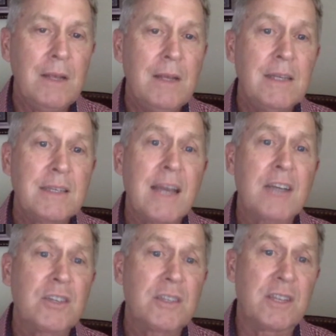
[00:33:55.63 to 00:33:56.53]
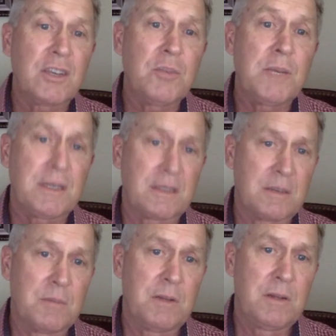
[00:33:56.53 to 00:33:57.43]
is actually the
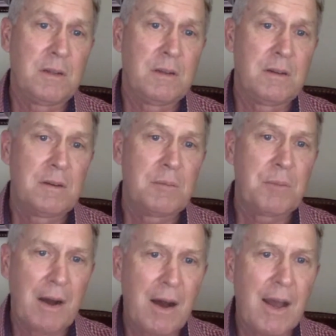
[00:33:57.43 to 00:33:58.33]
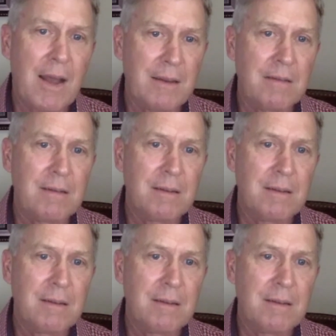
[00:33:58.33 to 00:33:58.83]
humanism behind